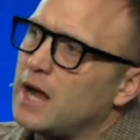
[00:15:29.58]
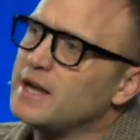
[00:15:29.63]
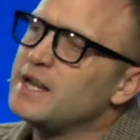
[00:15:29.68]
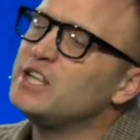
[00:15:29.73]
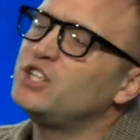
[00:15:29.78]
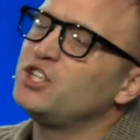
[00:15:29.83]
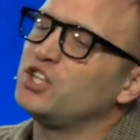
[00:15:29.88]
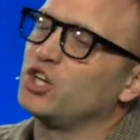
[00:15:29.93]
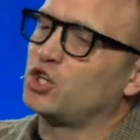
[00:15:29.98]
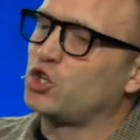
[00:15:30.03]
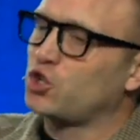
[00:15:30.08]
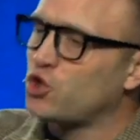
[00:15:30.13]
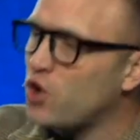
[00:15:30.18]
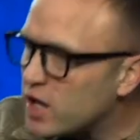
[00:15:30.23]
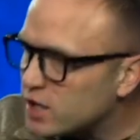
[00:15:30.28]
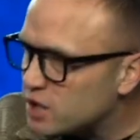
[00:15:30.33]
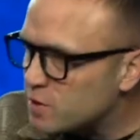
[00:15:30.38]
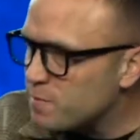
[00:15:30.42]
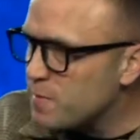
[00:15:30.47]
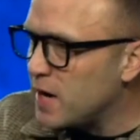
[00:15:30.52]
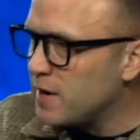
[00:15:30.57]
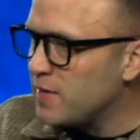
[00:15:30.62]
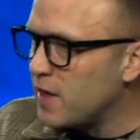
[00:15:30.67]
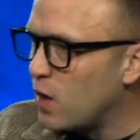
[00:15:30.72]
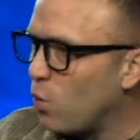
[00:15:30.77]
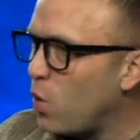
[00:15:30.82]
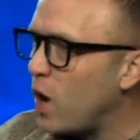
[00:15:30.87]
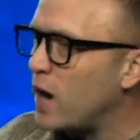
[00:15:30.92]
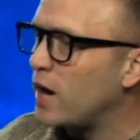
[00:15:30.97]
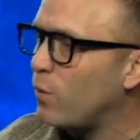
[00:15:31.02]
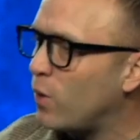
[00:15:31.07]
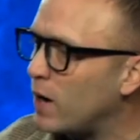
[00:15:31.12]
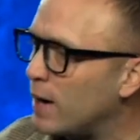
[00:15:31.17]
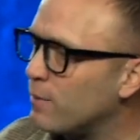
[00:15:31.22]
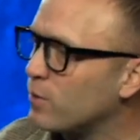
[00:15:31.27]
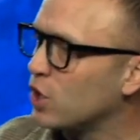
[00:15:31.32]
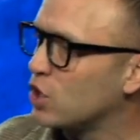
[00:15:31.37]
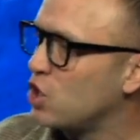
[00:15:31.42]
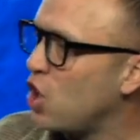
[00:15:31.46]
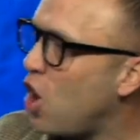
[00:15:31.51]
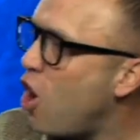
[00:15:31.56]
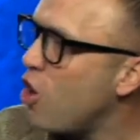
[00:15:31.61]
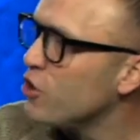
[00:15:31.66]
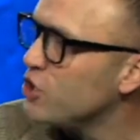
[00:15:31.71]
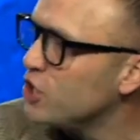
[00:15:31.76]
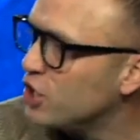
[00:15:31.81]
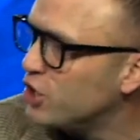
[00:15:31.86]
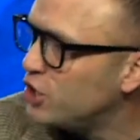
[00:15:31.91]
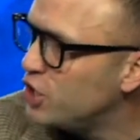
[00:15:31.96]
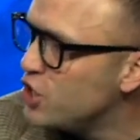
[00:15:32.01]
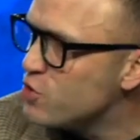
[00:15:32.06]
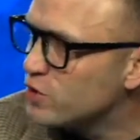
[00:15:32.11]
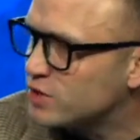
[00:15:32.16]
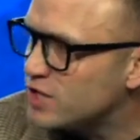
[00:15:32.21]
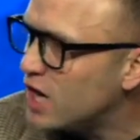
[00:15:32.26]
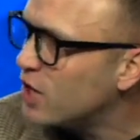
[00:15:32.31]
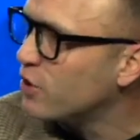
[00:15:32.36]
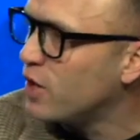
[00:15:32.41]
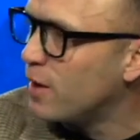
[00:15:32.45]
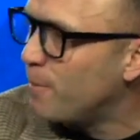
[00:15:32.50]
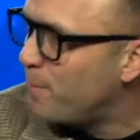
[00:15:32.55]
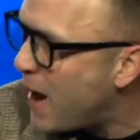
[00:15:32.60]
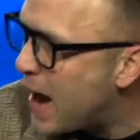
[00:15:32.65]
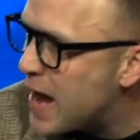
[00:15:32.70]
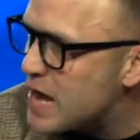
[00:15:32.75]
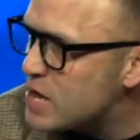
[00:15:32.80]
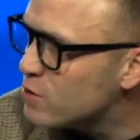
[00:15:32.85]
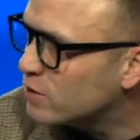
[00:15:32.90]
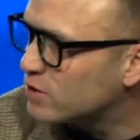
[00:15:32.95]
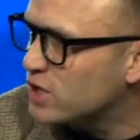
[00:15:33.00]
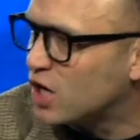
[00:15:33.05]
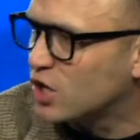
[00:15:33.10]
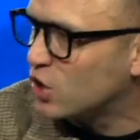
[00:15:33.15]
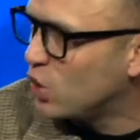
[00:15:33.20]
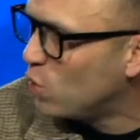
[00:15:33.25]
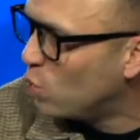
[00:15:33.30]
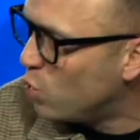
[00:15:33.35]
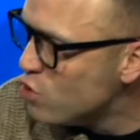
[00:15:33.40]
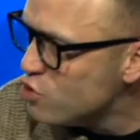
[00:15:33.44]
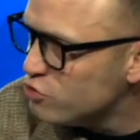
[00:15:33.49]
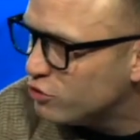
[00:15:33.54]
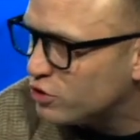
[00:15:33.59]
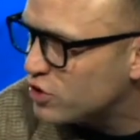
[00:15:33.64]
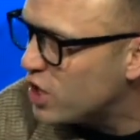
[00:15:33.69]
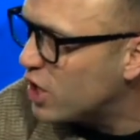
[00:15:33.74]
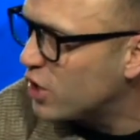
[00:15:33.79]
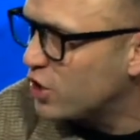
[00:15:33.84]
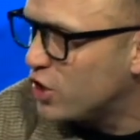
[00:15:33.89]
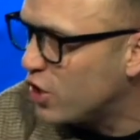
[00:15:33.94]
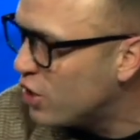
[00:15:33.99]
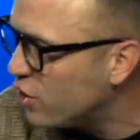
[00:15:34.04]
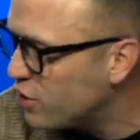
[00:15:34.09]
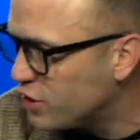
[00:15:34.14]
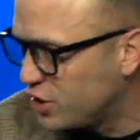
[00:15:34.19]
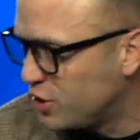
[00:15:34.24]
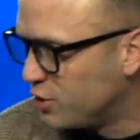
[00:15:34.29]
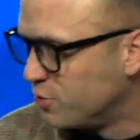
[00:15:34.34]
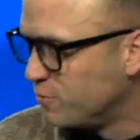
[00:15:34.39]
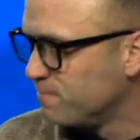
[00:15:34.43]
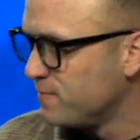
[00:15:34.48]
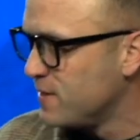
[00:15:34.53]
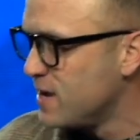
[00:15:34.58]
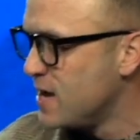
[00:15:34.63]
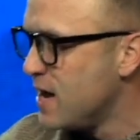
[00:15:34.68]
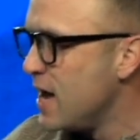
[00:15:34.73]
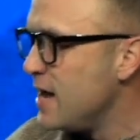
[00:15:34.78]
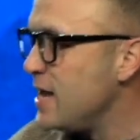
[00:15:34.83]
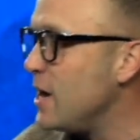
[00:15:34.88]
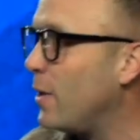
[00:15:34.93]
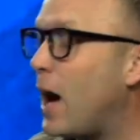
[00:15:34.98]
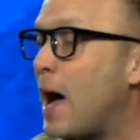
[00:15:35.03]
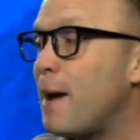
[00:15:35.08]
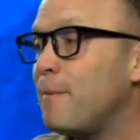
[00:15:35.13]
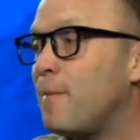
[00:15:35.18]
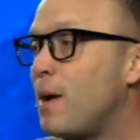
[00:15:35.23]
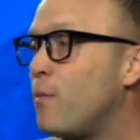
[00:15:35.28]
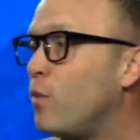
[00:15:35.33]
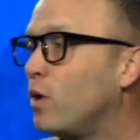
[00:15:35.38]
I need you to trust me that what I'm going to call you to do is not going to bite you, it's not going to wound you, it's not going to hurt you. Now, I'm